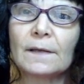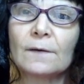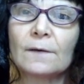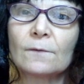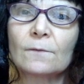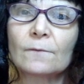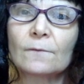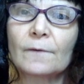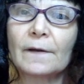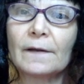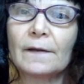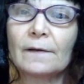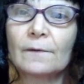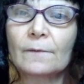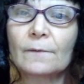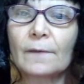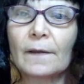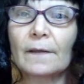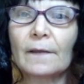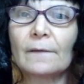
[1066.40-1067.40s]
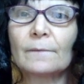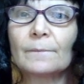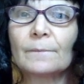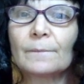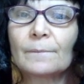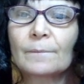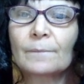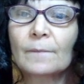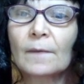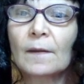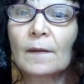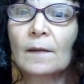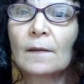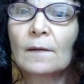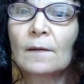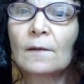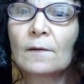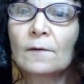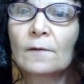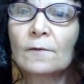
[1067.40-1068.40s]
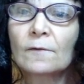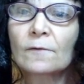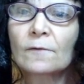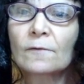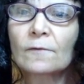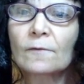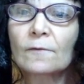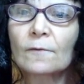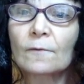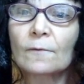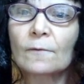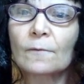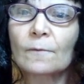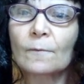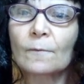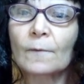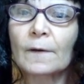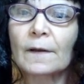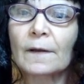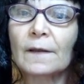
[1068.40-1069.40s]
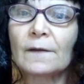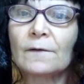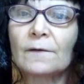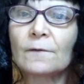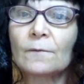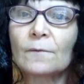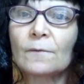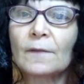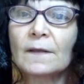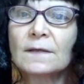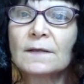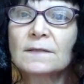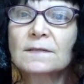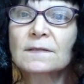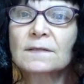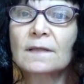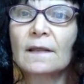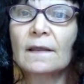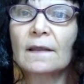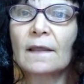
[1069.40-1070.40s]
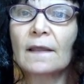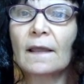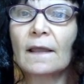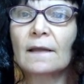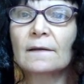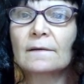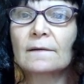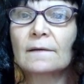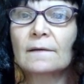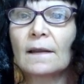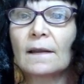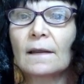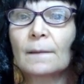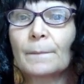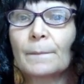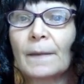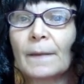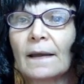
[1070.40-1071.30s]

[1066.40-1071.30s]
go right. Okay. So when I do this, they can't take